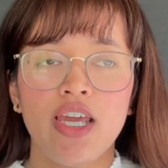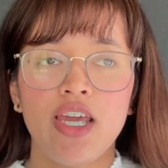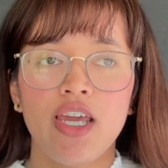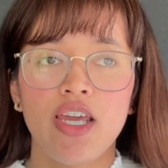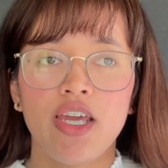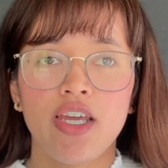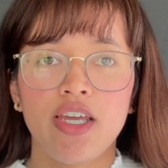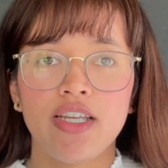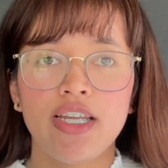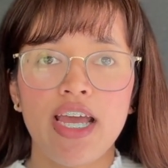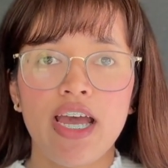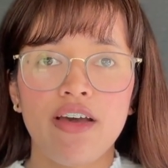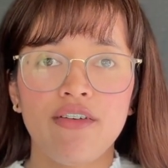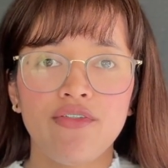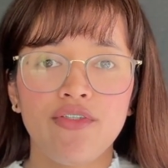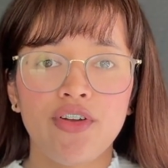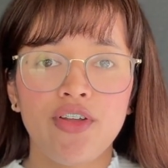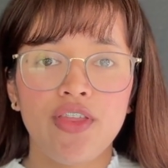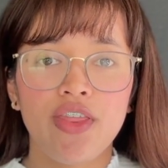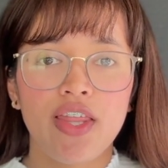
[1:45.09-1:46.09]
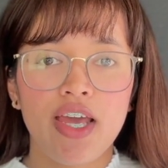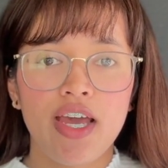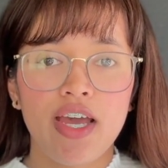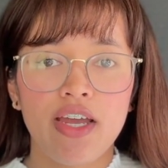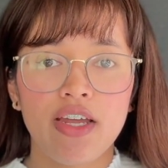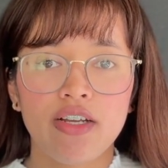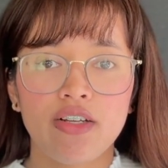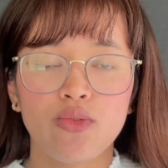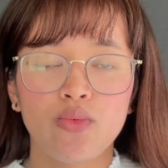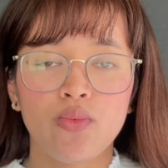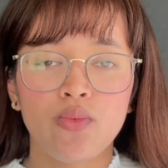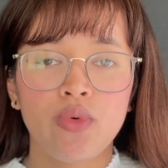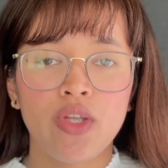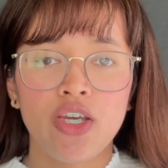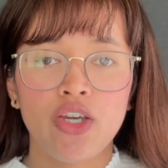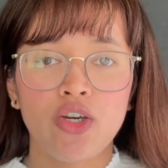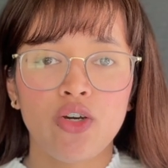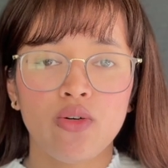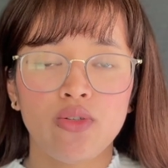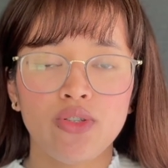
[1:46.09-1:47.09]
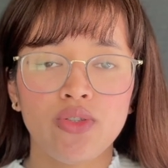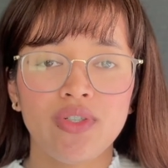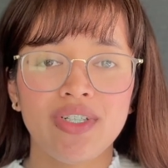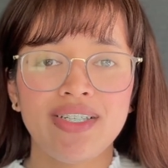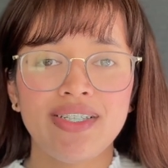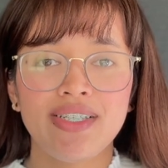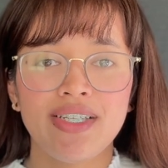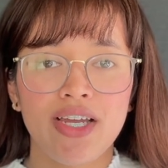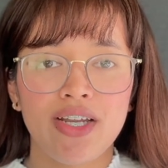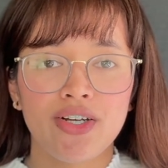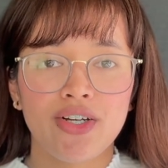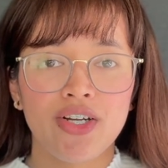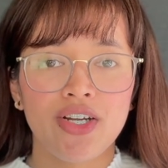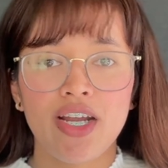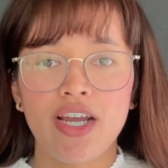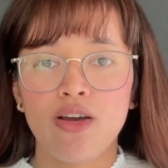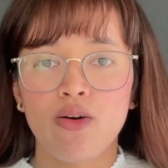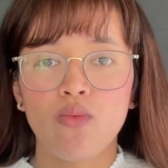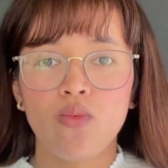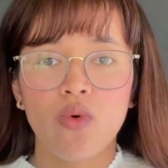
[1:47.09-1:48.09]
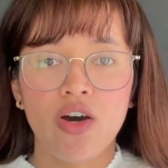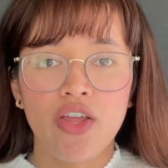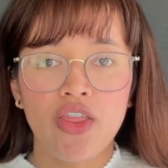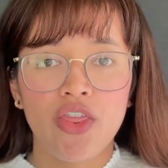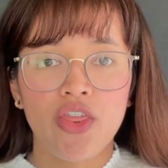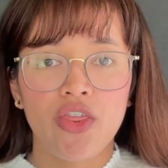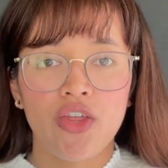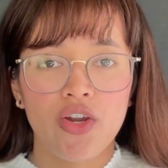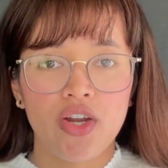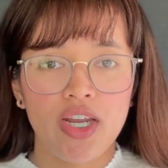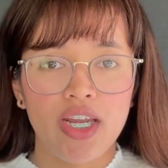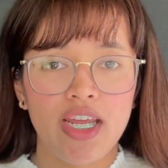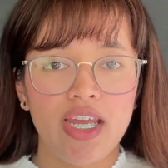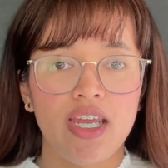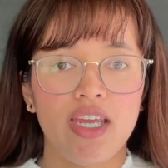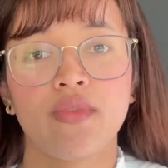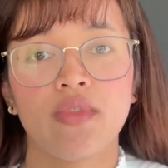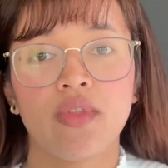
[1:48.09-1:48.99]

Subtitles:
and after that we go to the center at 1:30.